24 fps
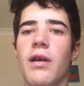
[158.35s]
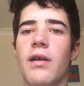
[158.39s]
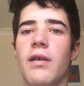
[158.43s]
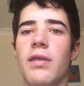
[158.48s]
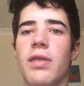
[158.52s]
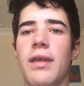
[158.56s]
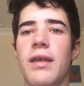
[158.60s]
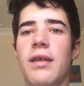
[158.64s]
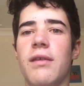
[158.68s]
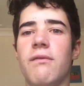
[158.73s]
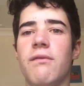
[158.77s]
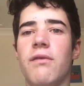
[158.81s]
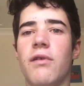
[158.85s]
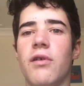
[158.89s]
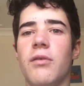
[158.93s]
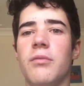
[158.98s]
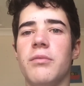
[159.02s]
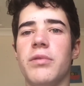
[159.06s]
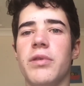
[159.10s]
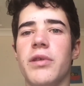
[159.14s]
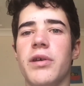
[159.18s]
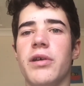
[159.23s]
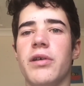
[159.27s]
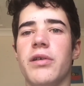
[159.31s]
This formed
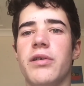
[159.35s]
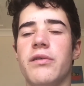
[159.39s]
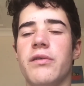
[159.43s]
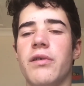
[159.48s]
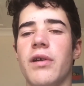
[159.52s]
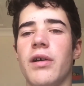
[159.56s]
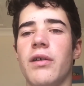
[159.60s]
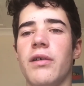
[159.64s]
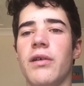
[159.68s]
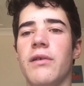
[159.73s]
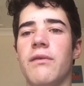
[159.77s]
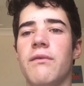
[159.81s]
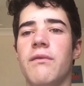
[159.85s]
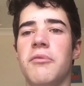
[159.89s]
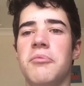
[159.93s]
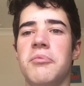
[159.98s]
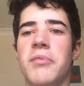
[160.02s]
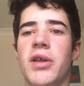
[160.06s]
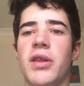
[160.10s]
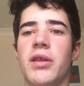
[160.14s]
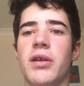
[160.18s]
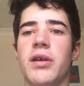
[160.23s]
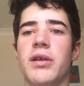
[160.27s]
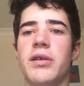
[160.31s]
the Australia familiar